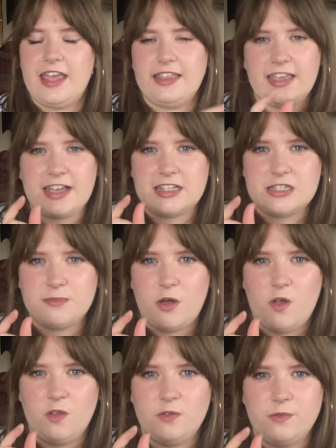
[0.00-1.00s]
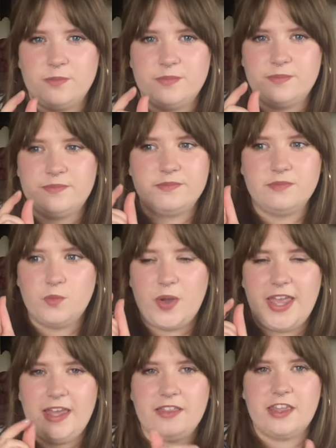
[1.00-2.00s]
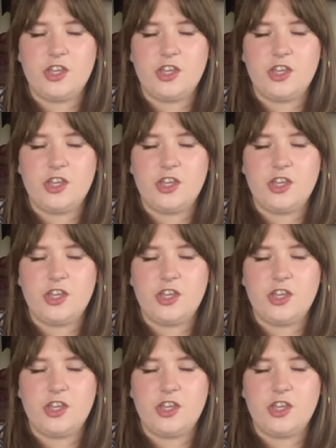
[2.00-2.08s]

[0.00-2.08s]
in like a small way that